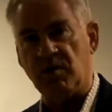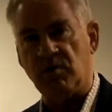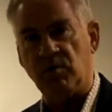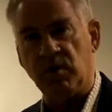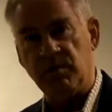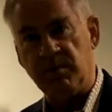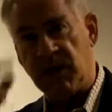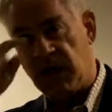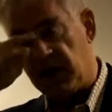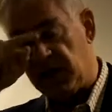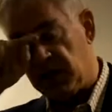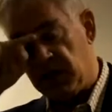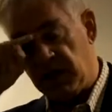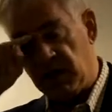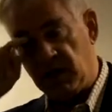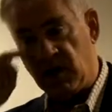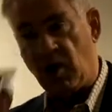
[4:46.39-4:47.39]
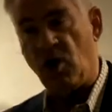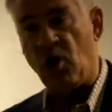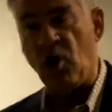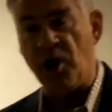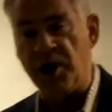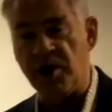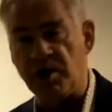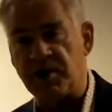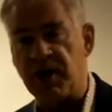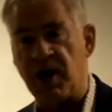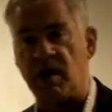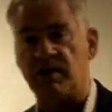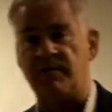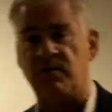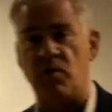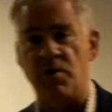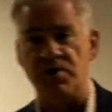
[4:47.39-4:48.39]
we met in La Jolla,
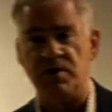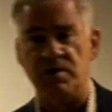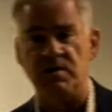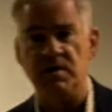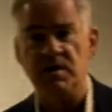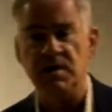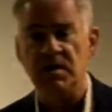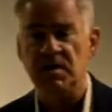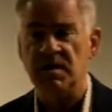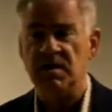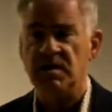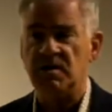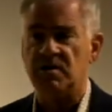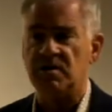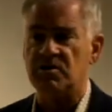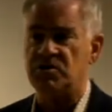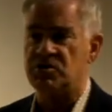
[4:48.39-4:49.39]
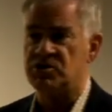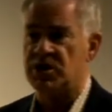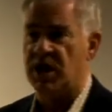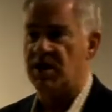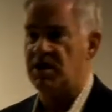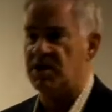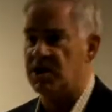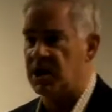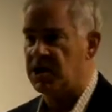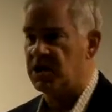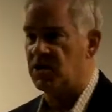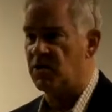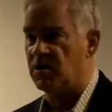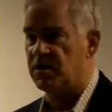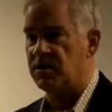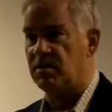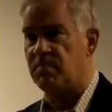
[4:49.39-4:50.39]
California, near San
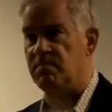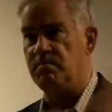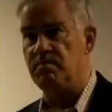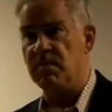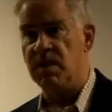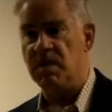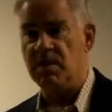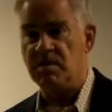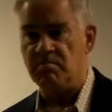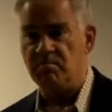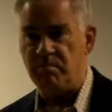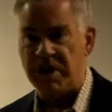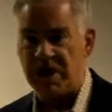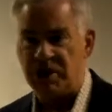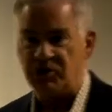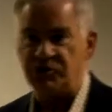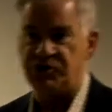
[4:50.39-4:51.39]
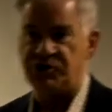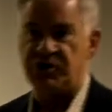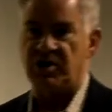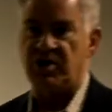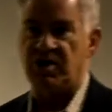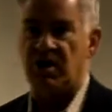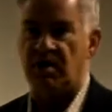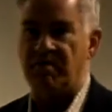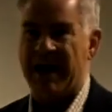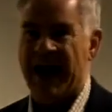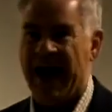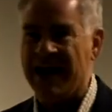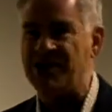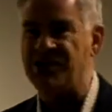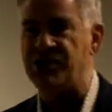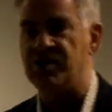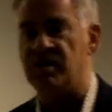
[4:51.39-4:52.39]
Diego, at the beach
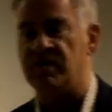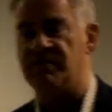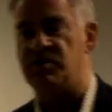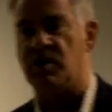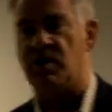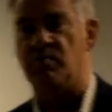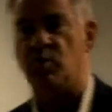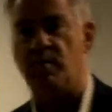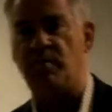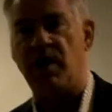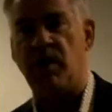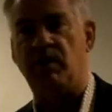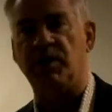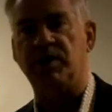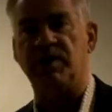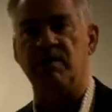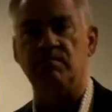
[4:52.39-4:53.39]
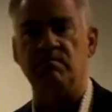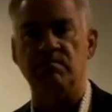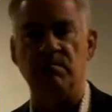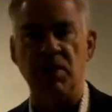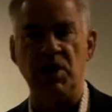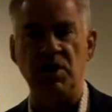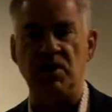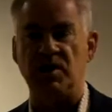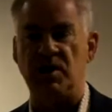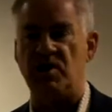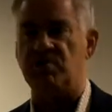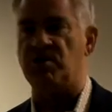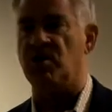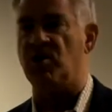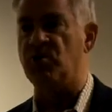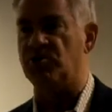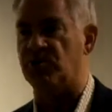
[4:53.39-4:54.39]
mansion of some Republican millionaire
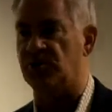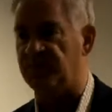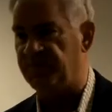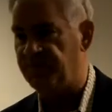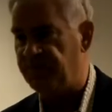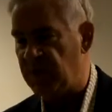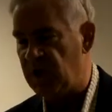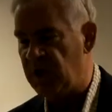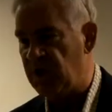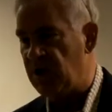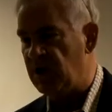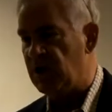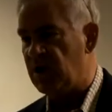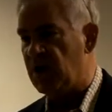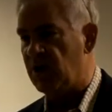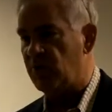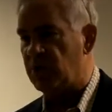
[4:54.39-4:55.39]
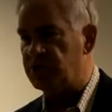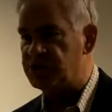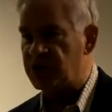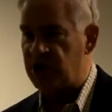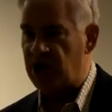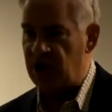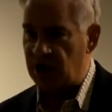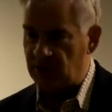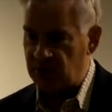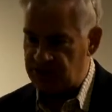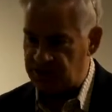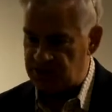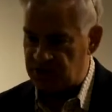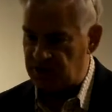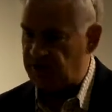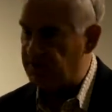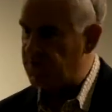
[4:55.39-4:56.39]
donor. And once again, it was
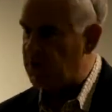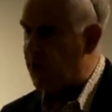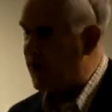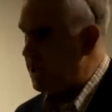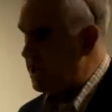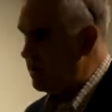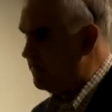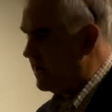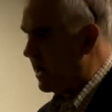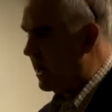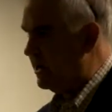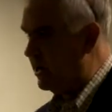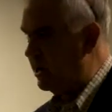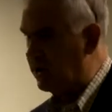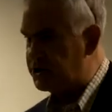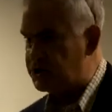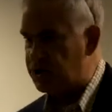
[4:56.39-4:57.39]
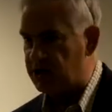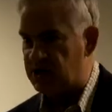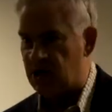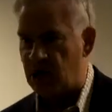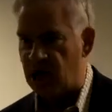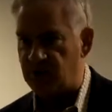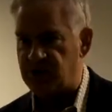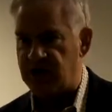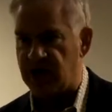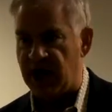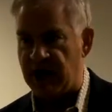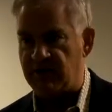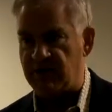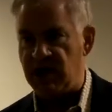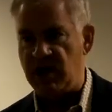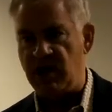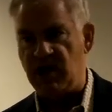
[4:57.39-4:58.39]
the naive, idealistic types
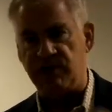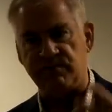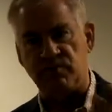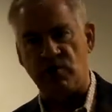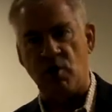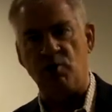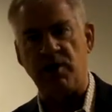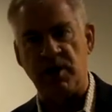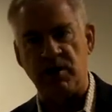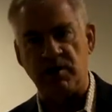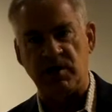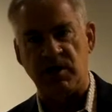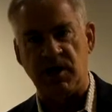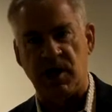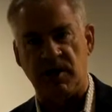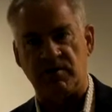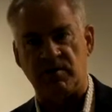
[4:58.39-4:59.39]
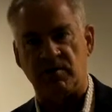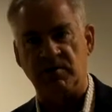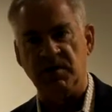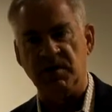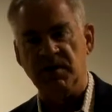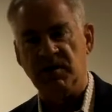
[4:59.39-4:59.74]
like me thrown in together